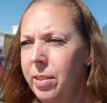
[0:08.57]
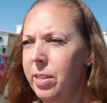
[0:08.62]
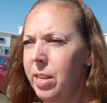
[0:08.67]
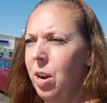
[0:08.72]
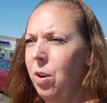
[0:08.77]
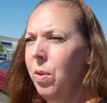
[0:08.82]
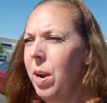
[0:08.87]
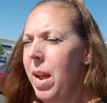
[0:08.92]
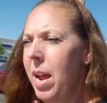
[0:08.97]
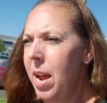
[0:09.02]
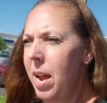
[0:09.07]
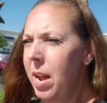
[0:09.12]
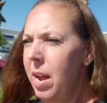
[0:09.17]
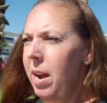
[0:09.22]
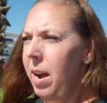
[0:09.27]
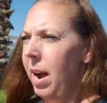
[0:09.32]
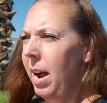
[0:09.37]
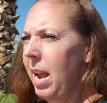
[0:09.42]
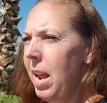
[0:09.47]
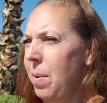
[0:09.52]
So
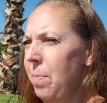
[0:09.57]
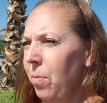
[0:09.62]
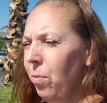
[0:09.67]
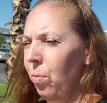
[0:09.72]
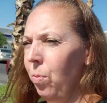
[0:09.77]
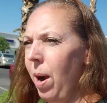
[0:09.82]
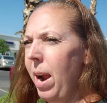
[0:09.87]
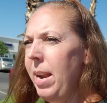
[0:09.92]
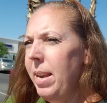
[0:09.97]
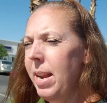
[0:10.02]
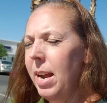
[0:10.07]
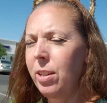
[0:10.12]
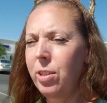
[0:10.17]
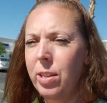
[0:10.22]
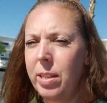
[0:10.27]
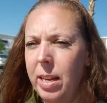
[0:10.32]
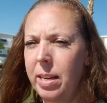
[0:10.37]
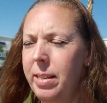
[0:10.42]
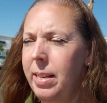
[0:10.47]
I am right next to the